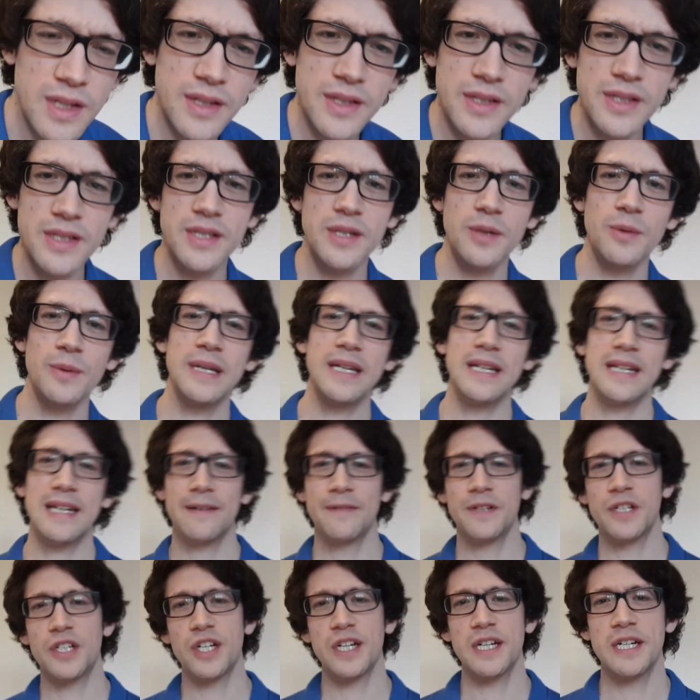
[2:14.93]
So we're going to
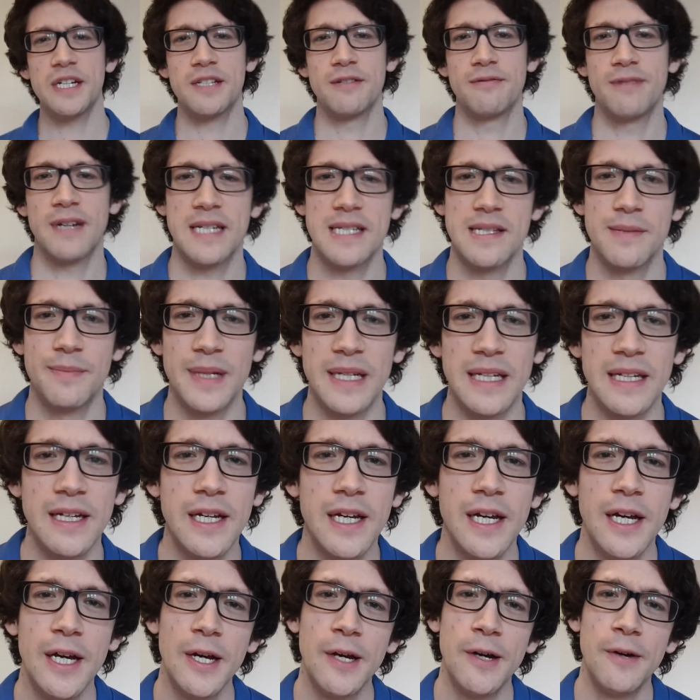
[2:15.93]
have to change the recipe
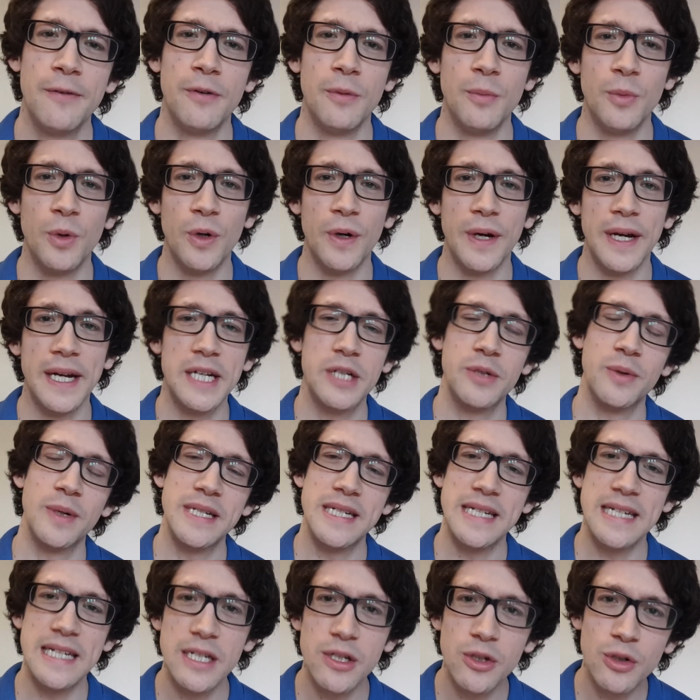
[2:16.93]
from what
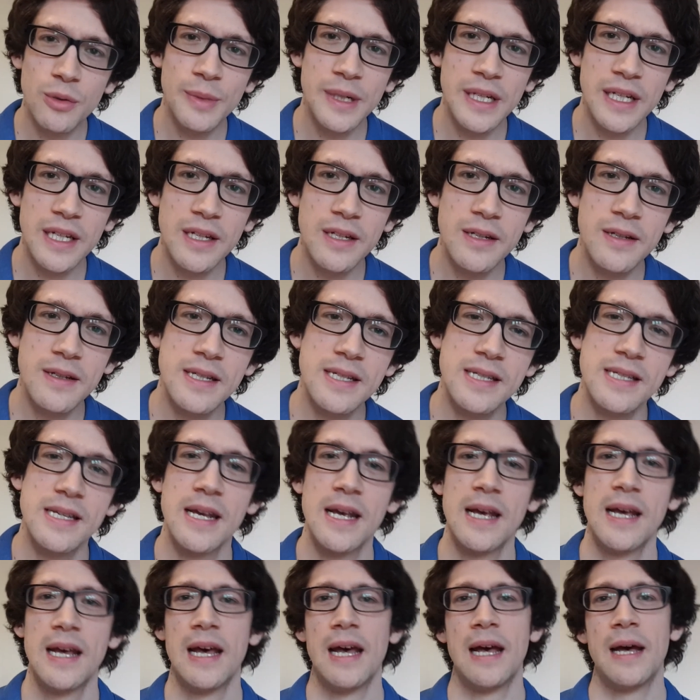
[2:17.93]
HYT normally use,
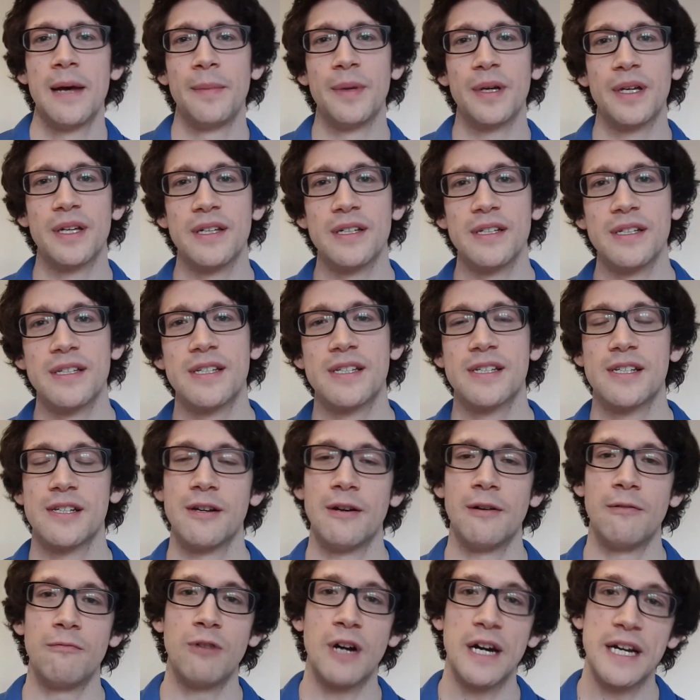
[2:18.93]
because
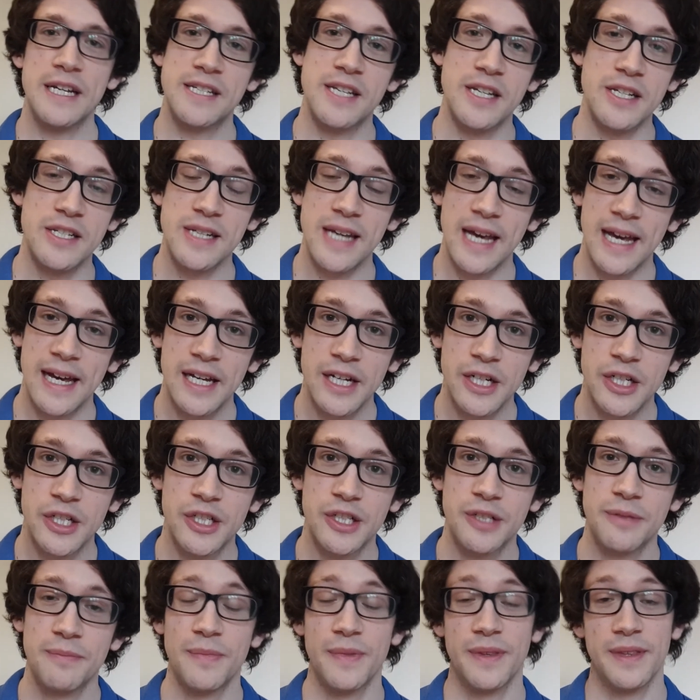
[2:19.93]
rice husk ash,
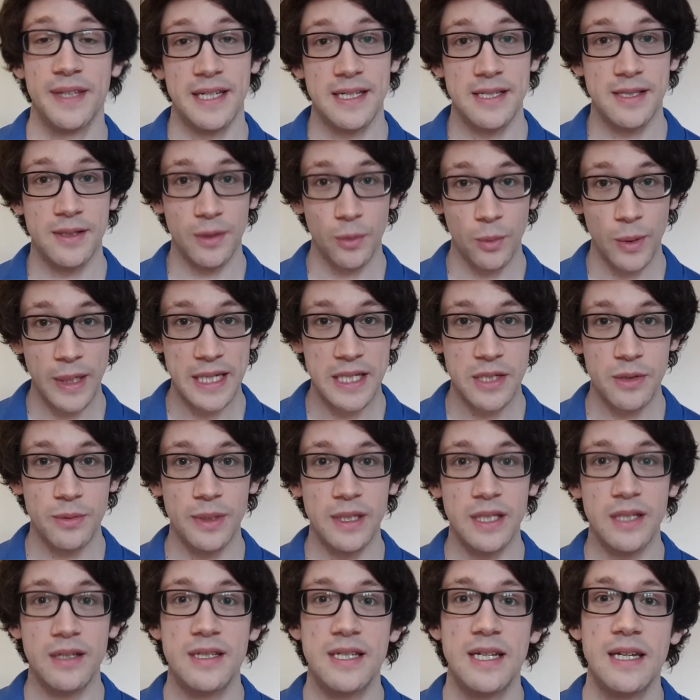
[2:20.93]
and that's the waste we're
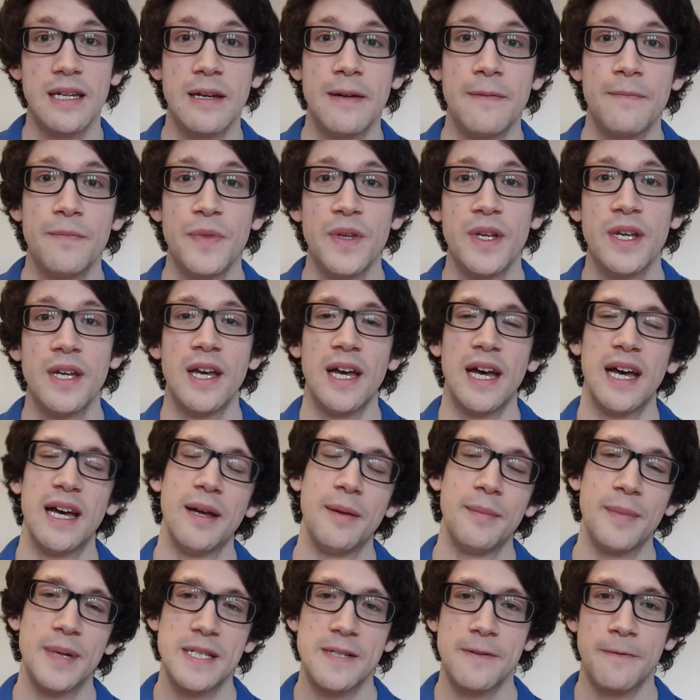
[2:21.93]
using,
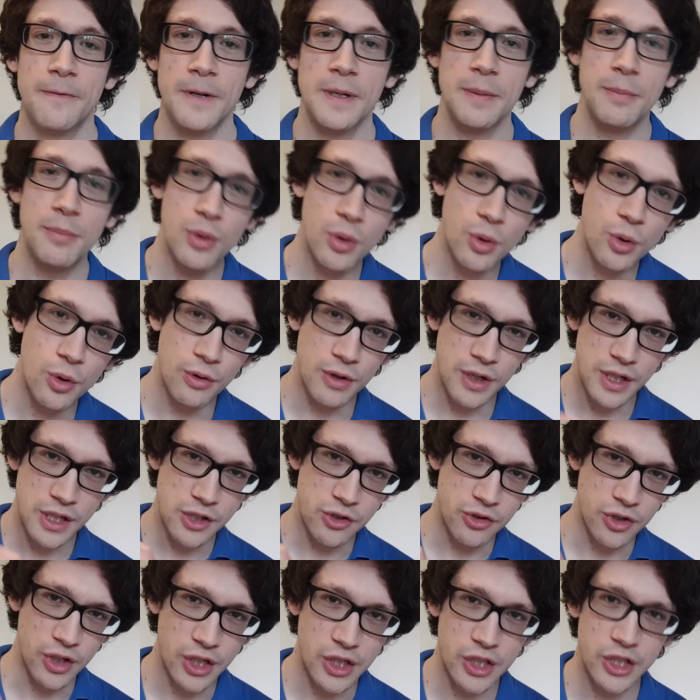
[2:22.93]
has a very porous
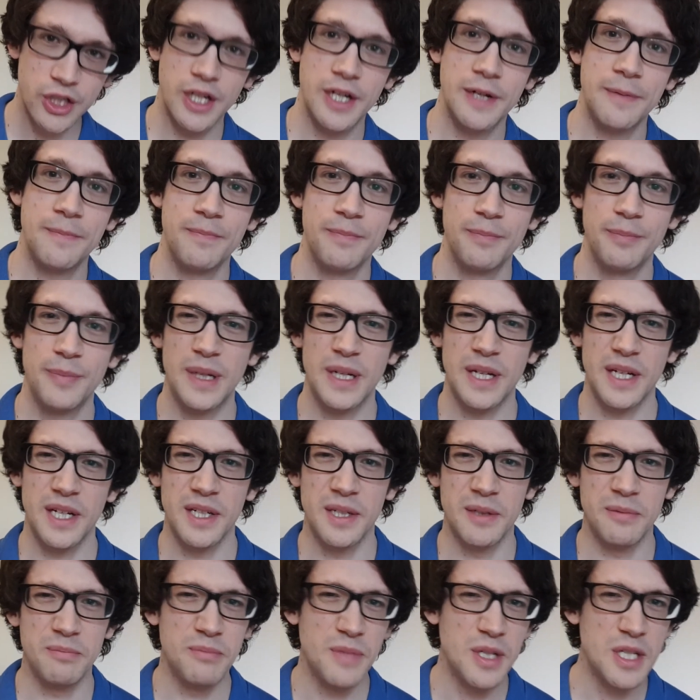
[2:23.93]
structure, a bit like
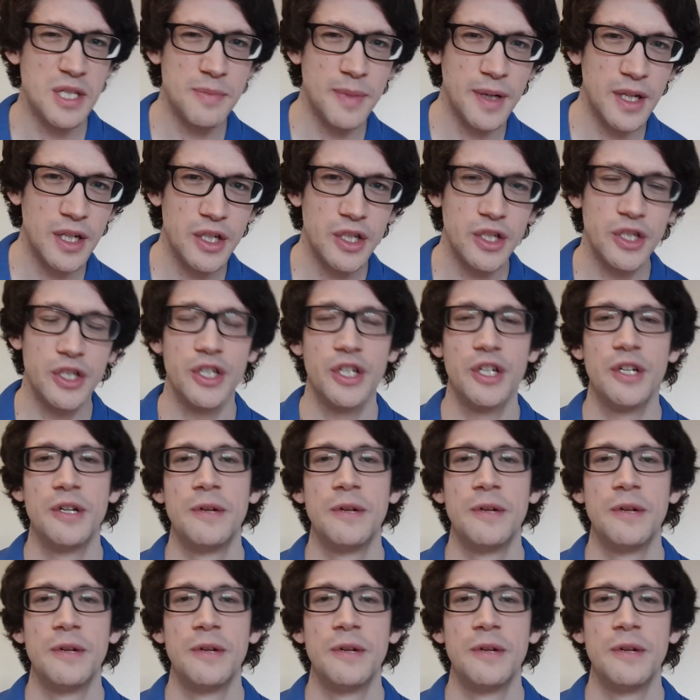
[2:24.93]
a sponge.